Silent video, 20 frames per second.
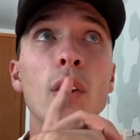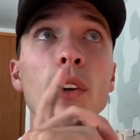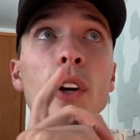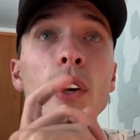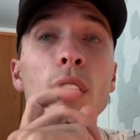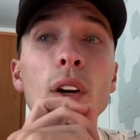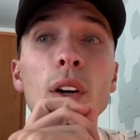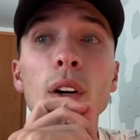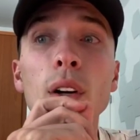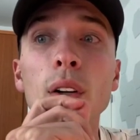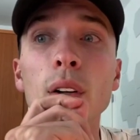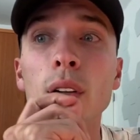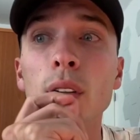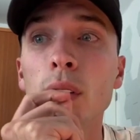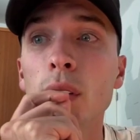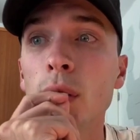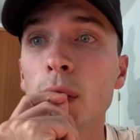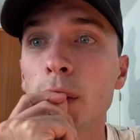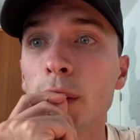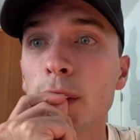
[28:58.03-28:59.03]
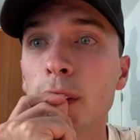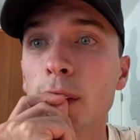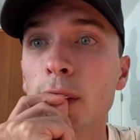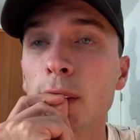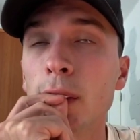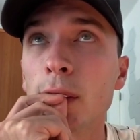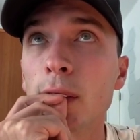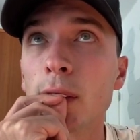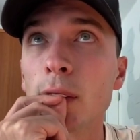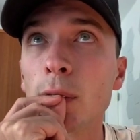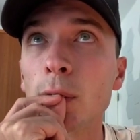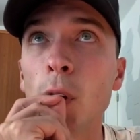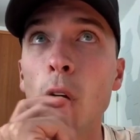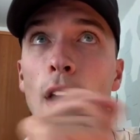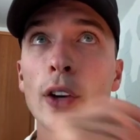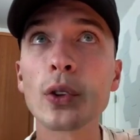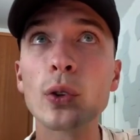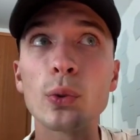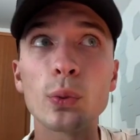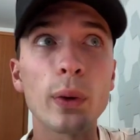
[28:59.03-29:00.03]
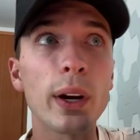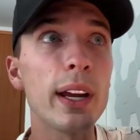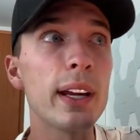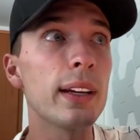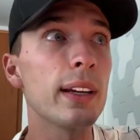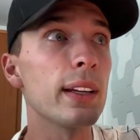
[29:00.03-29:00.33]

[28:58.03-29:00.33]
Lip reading: What was it? Ronald